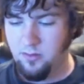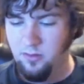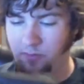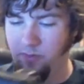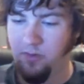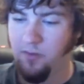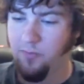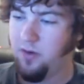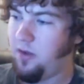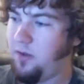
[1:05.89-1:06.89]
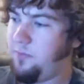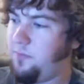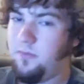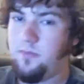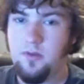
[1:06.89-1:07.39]
When you open it up,
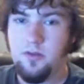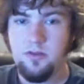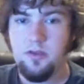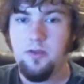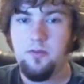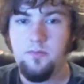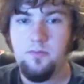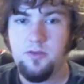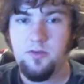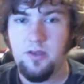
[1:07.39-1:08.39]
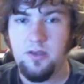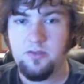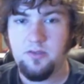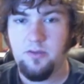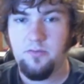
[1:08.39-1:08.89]
it's got some nice
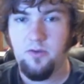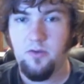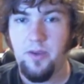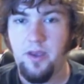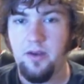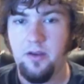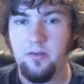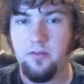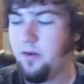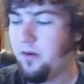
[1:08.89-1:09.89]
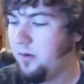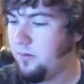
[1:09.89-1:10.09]
thick foam padding in there.